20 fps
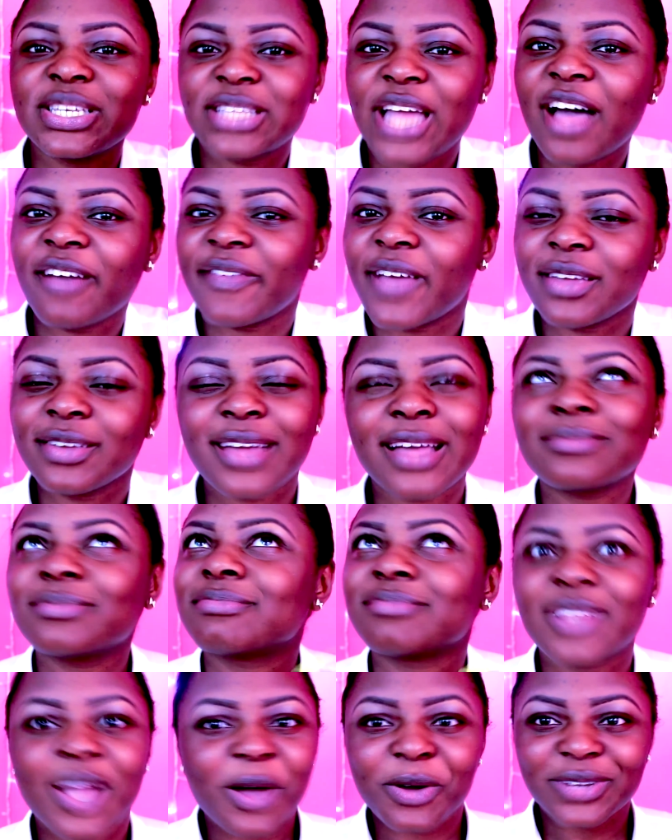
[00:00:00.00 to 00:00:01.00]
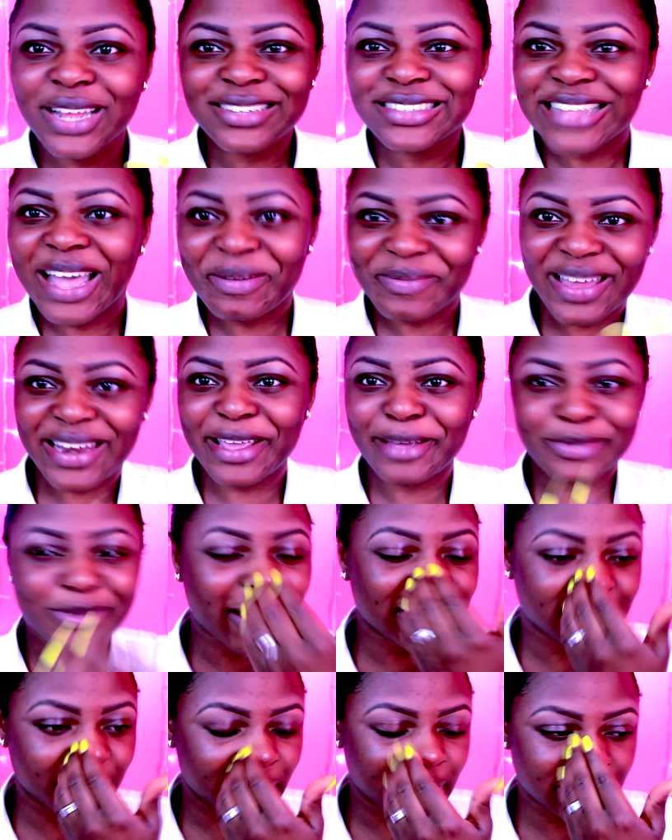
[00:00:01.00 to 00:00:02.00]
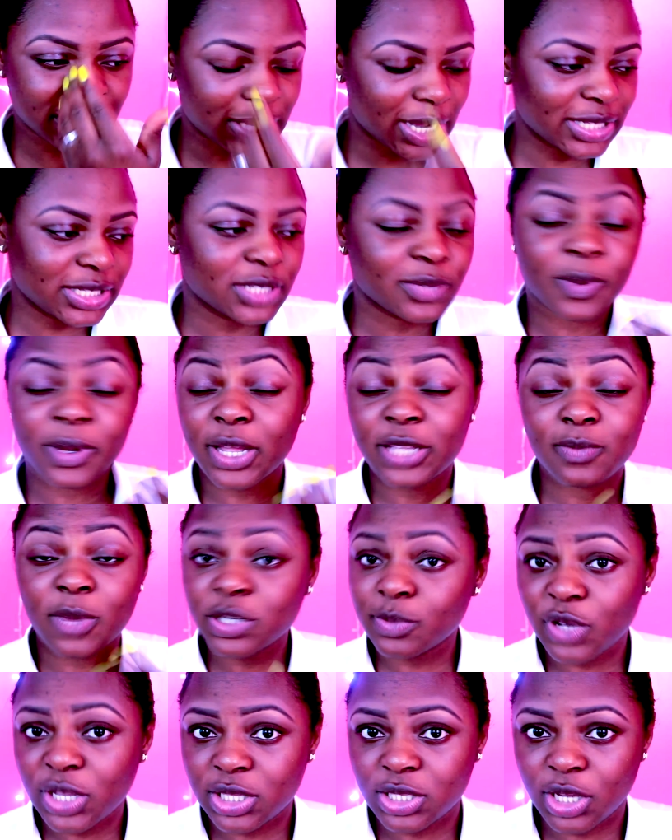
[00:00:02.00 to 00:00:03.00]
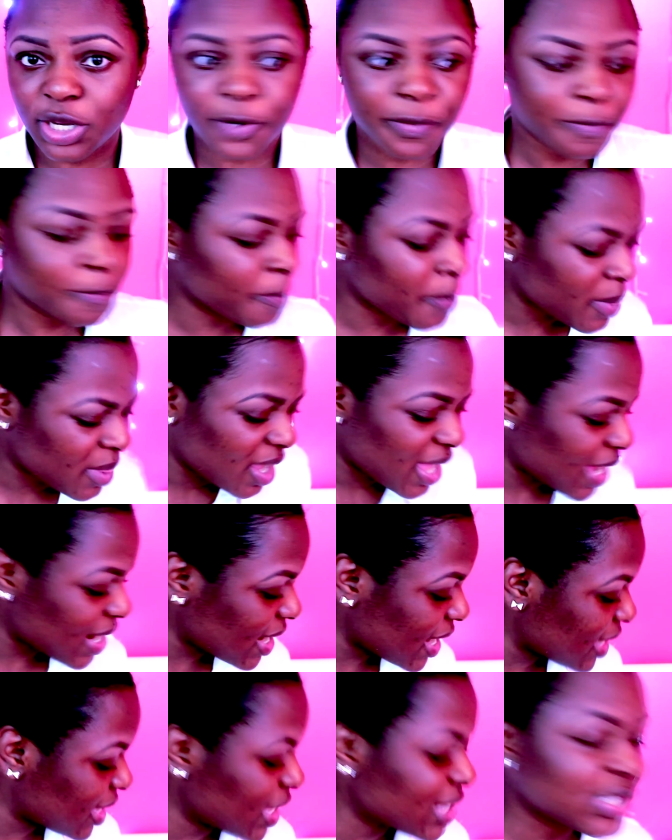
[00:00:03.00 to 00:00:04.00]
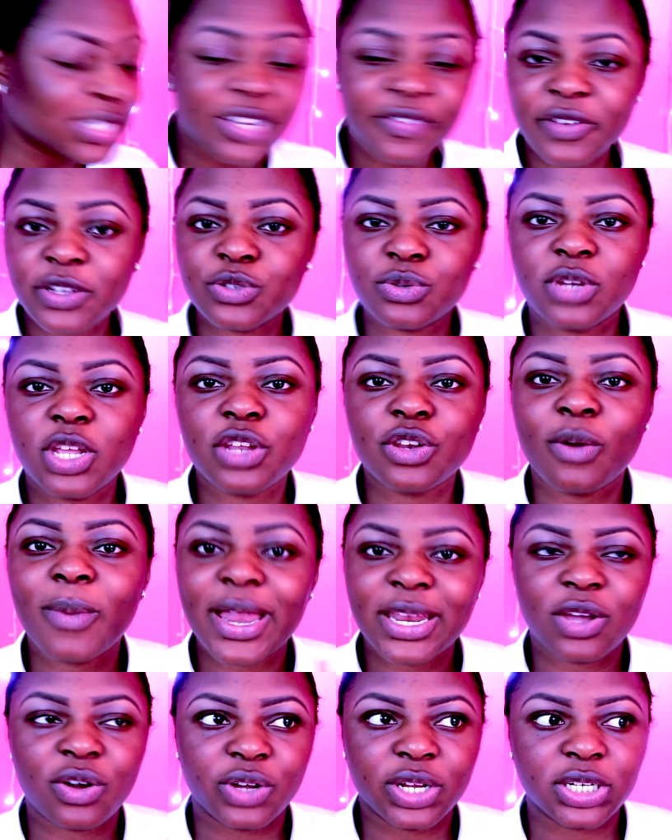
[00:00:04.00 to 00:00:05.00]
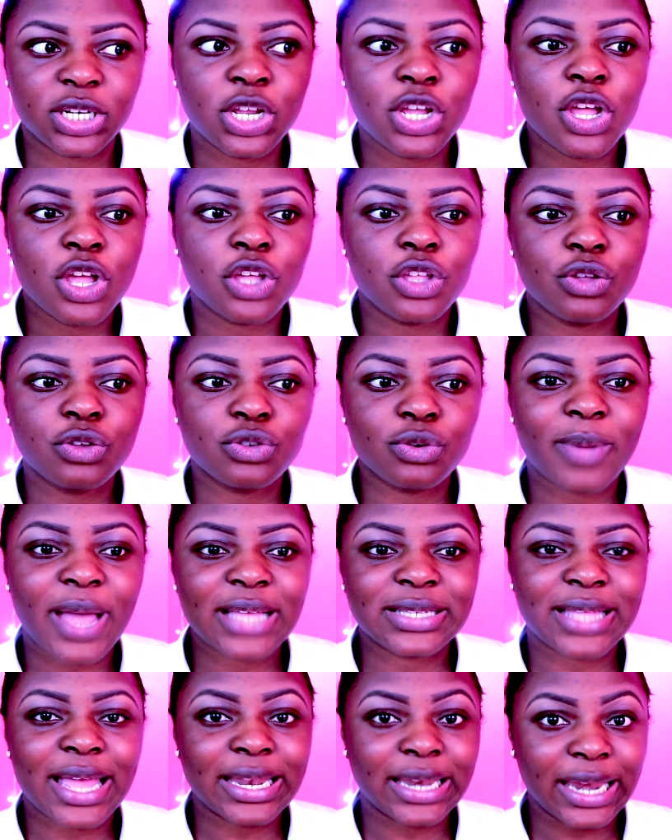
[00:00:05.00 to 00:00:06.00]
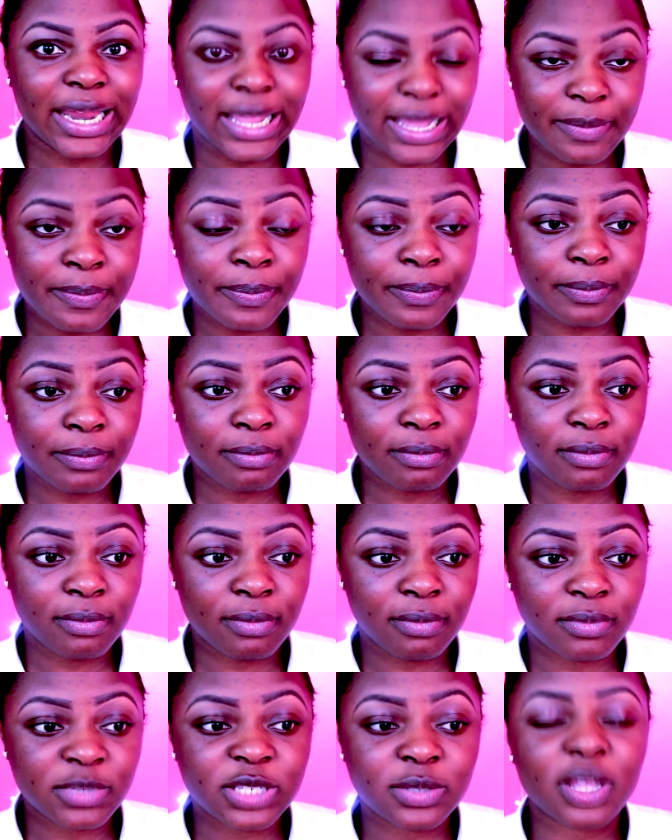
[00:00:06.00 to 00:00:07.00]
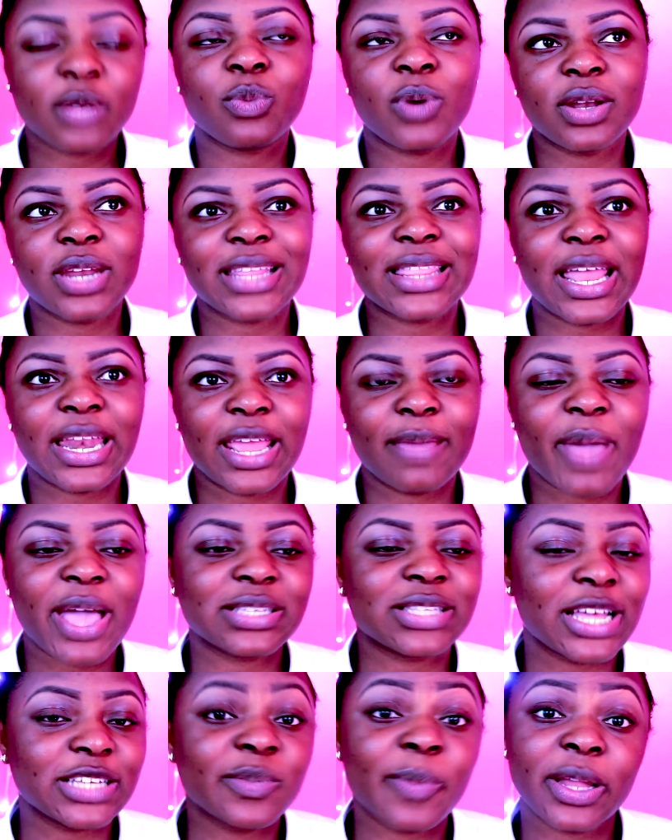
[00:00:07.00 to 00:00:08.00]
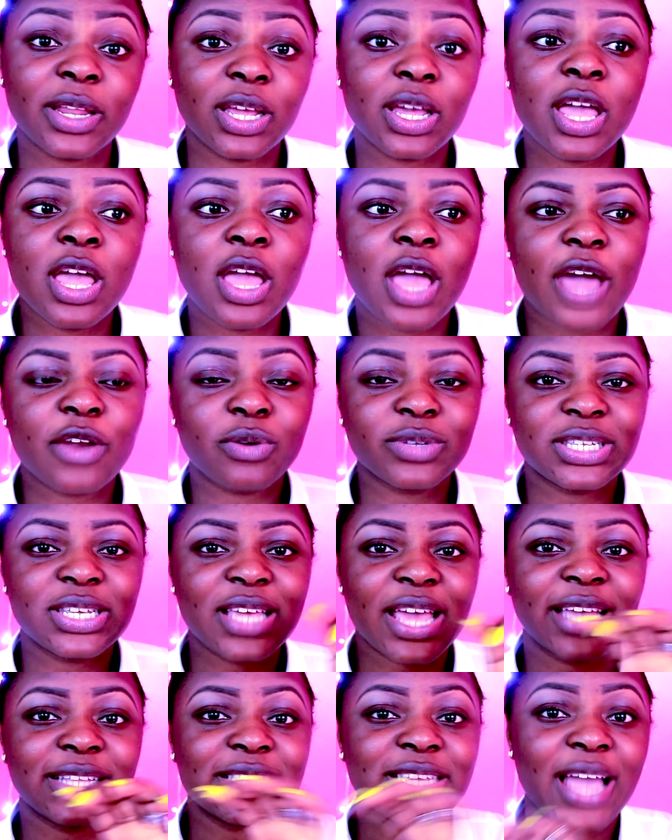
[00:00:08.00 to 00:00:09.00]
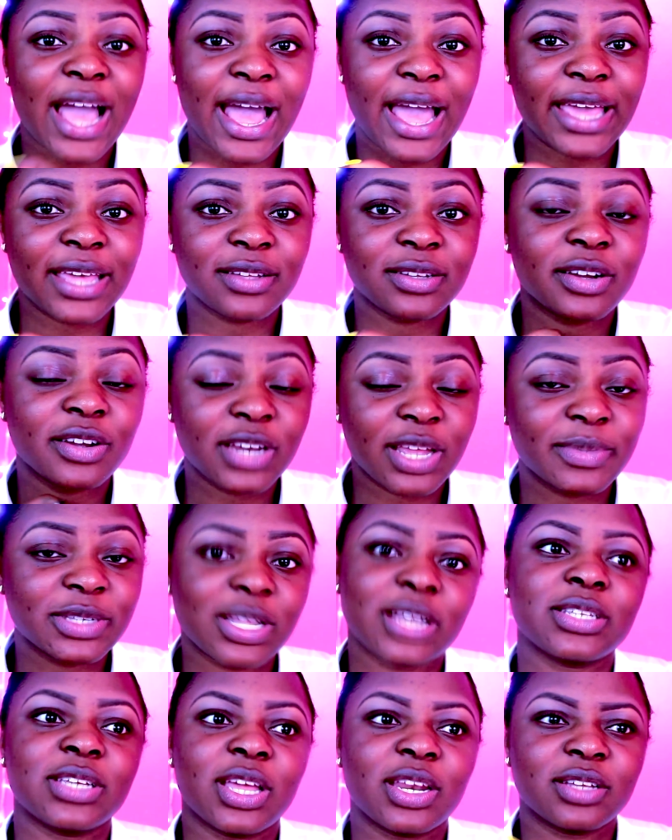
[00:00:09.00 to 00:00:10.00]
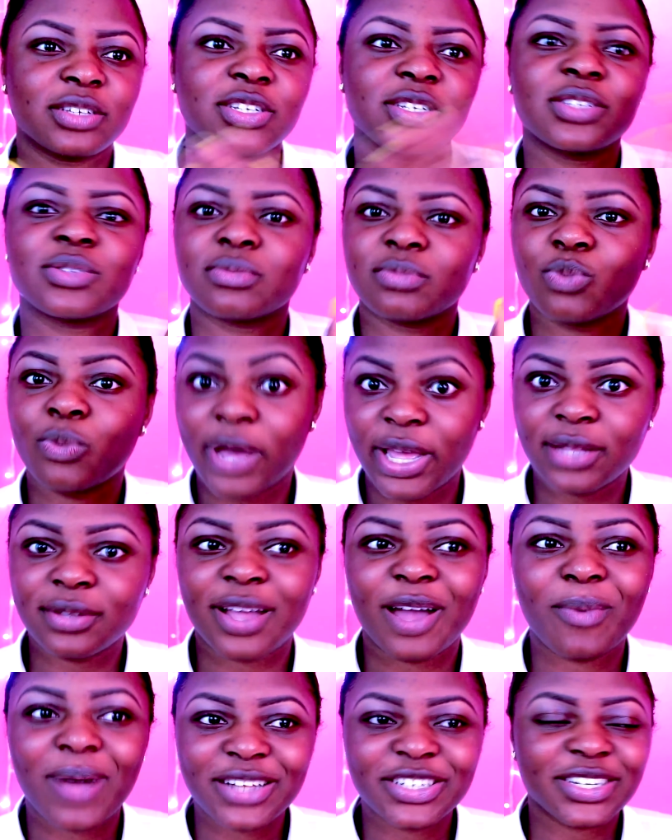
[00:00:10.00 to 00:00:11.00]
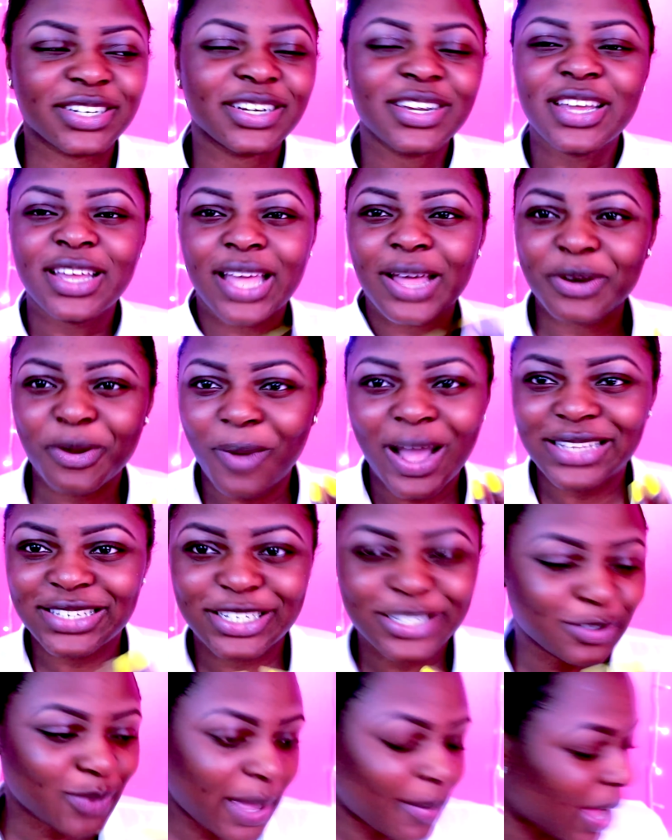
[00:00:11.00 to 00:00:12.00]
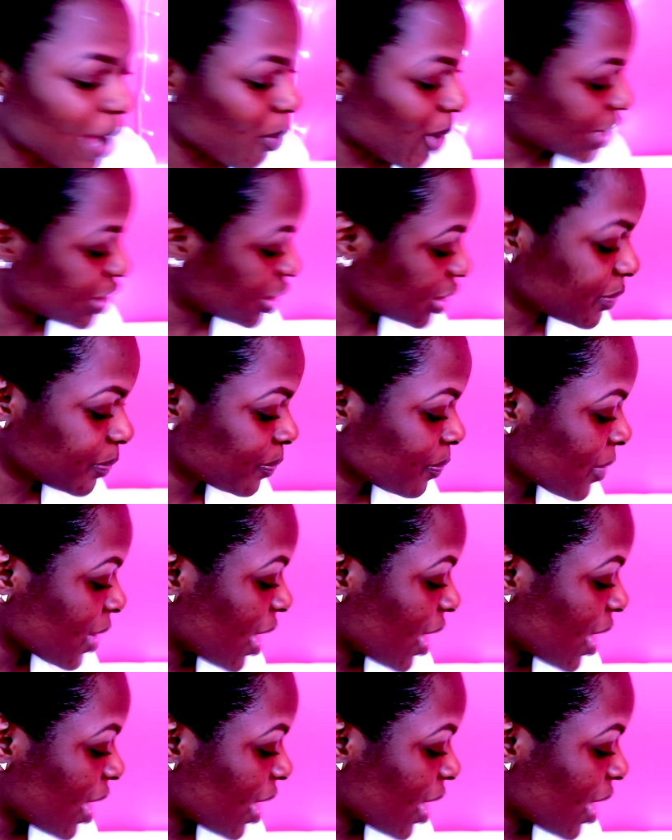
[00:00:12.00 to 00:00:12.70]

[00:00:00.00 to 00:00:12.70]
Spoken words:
style, no, that's not my name, so I just put it to Tati. It's much more easier, and I like it. It's different to me. Nobody on YouTube has that name. Well, not that name, has that spelling. I know Tati. Her name is Tatiana. She's white. I watch her. I don't know why I said she's white, but I watch her